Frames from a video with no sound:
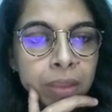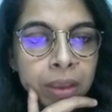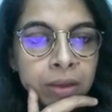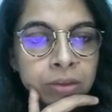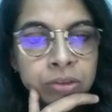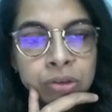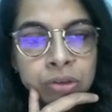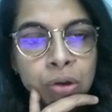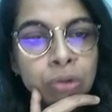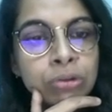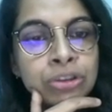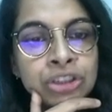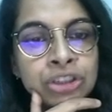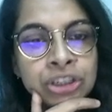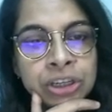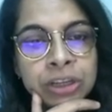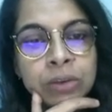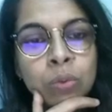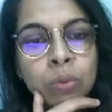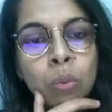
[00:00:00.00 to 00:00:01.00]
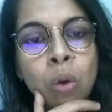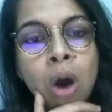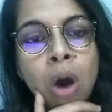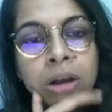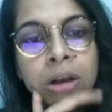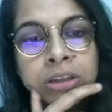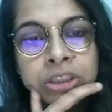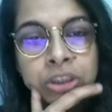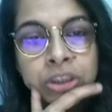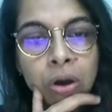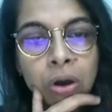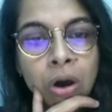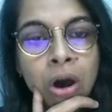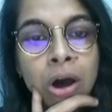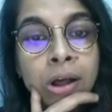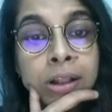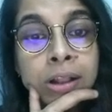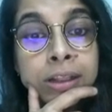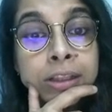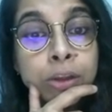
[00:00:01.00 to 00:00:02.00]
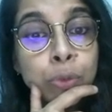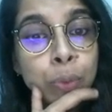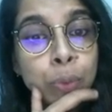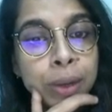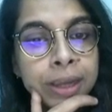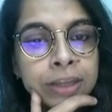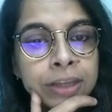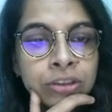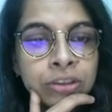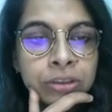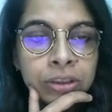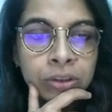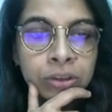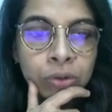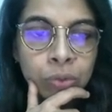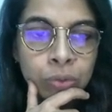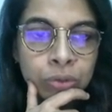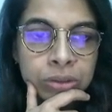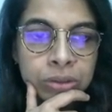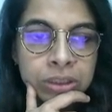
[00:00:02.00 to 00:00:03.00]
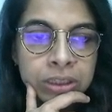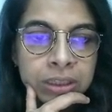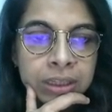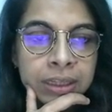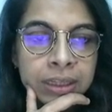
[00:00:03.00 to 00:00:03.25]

So she walked all the way to the court.